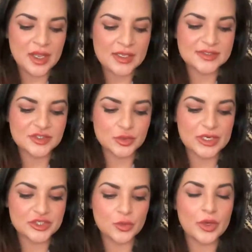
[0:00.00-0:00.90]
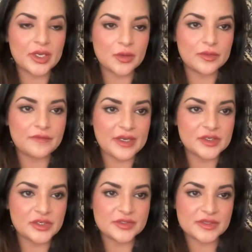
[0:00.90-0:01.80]
a situation working with
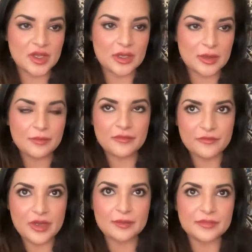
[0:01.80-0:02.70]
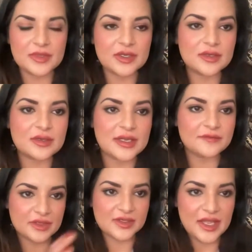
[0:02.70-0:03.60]
vendors from kind of
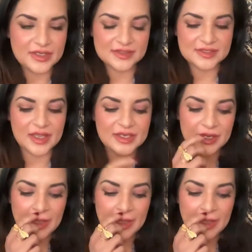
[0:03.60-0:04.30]
the client side,